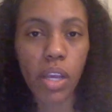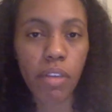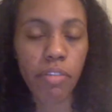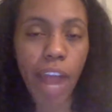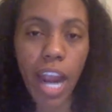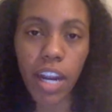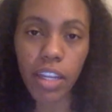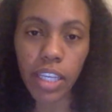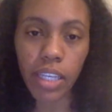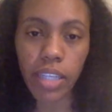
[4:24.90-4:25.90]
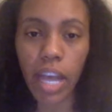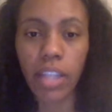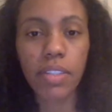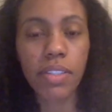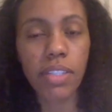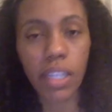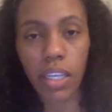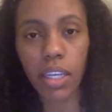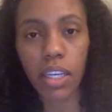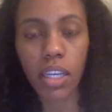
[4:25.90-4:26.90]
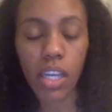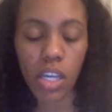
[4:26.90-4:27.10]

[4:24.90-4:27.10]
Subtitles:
filing an LLC,